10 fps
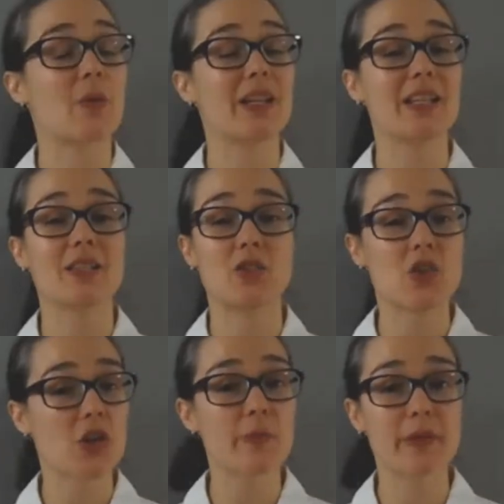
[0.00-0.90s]
Now, it is
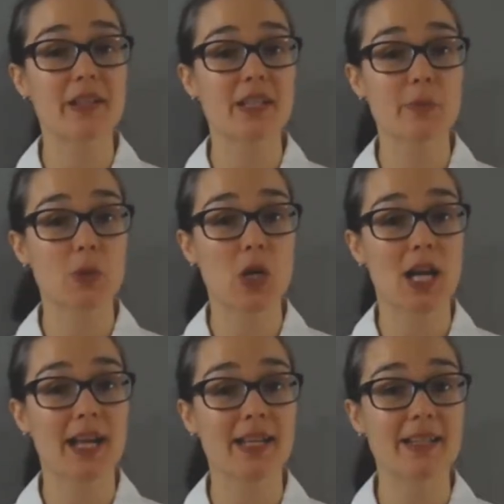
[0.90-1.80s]
no big
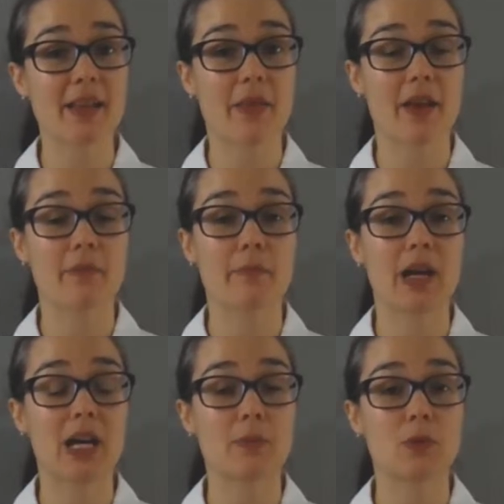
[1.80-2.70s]
surprise that
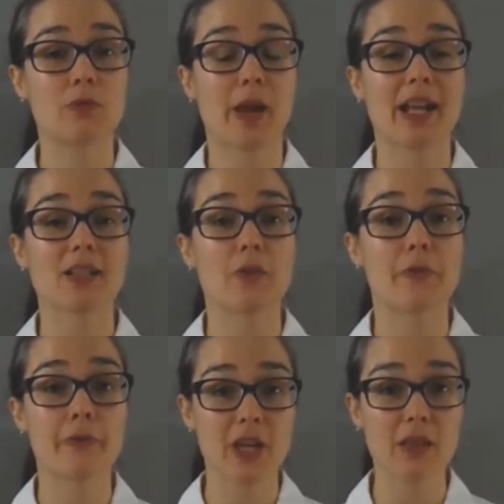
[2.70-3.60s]
marble ranks
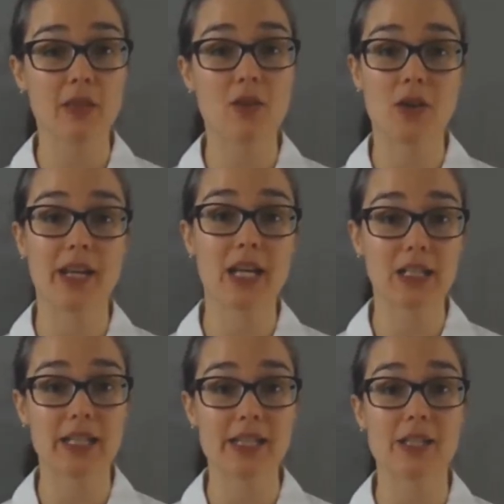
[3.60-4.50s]
5th on
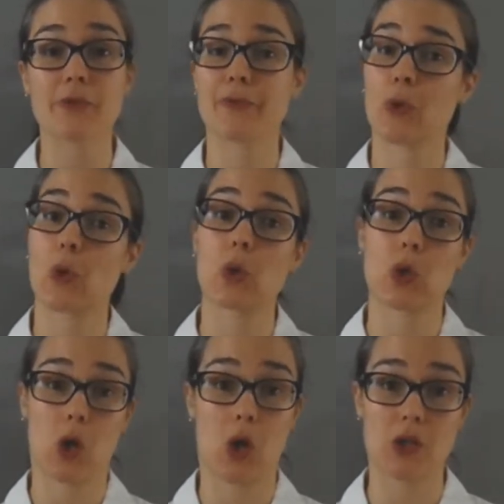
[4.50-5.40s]
our list
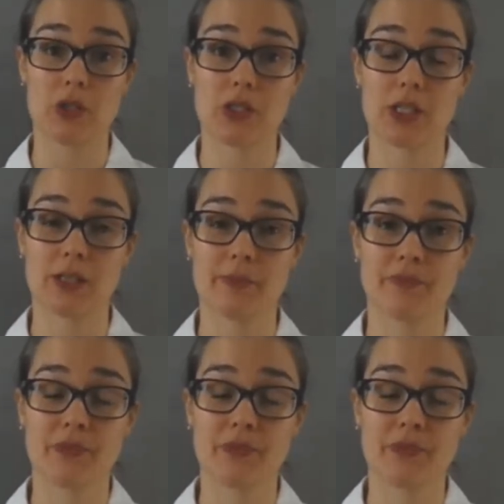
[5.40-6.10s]
for cost.